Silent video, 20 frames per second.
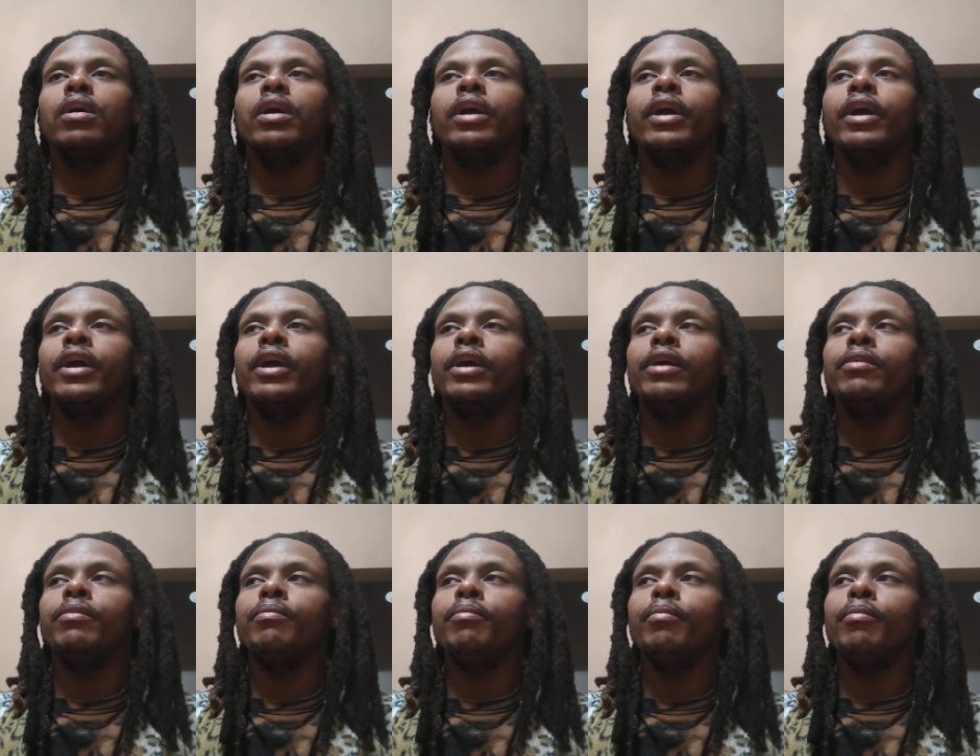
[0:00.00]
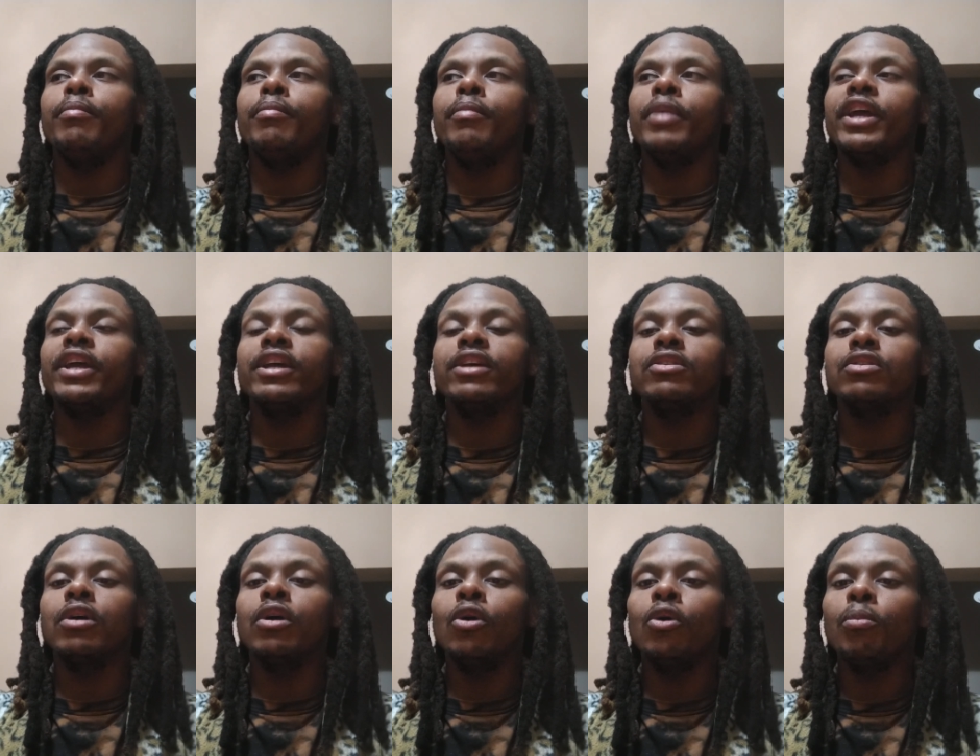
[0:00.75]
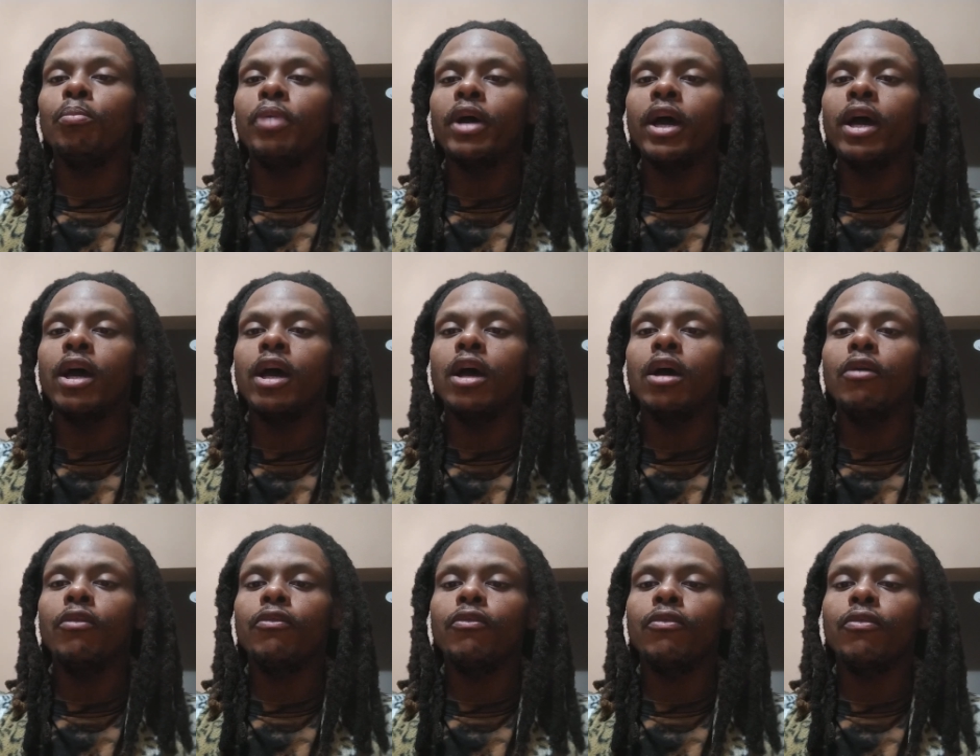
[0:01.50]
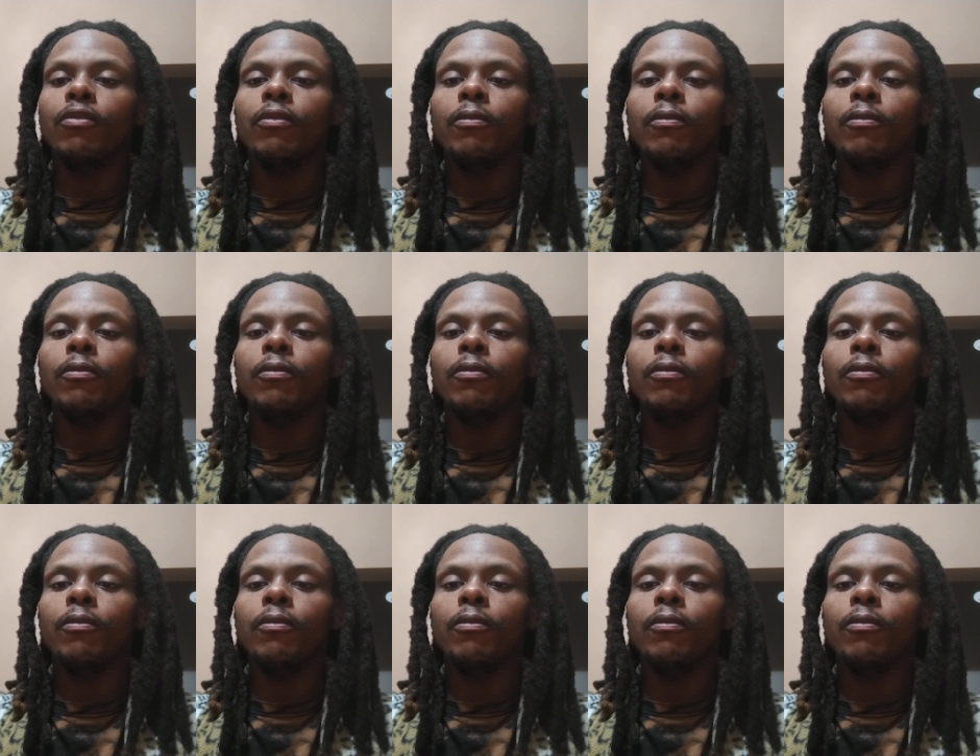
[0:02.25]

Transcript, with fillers: and make his own path